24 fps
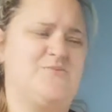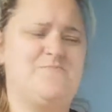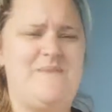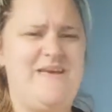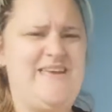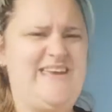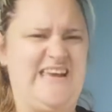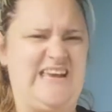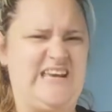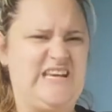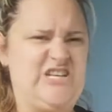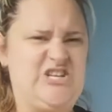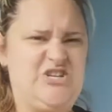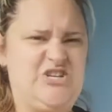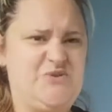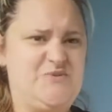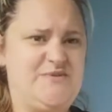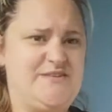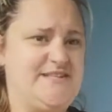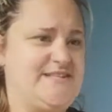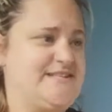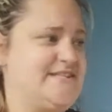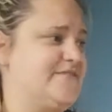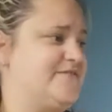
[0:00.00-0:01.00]
making a
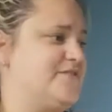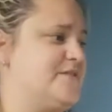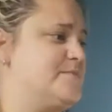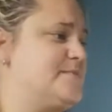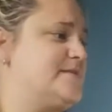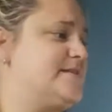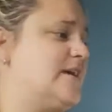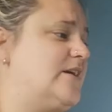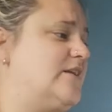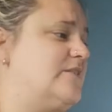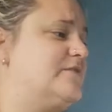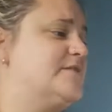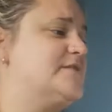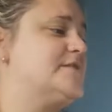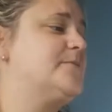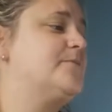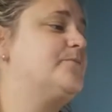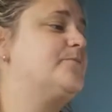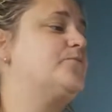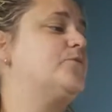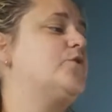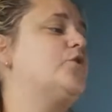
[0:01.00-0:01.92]
nuisance of themselves.